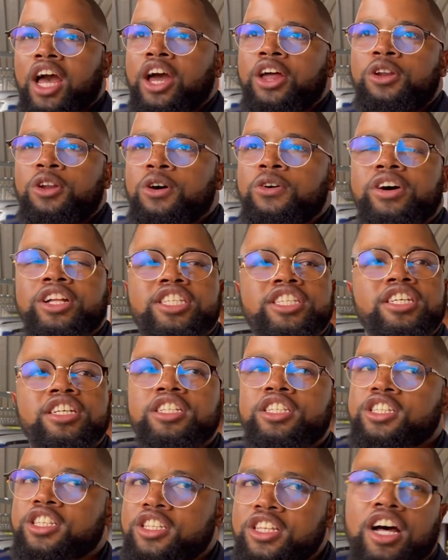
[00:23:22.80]
I know it's
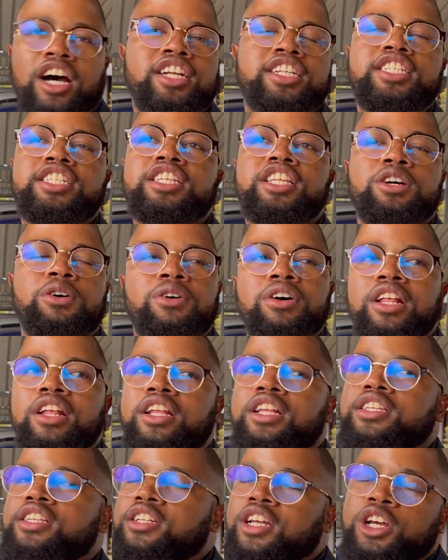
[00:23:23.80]
not though.
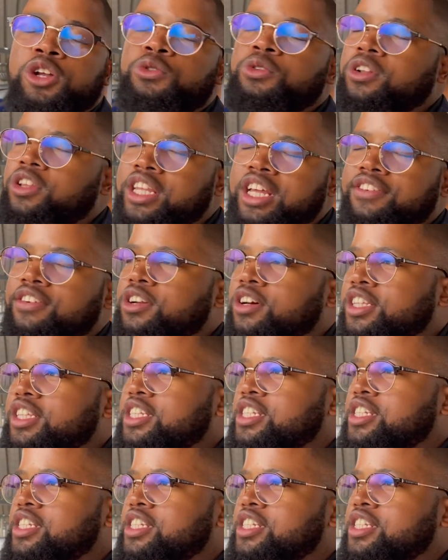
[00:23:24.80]
It will never look the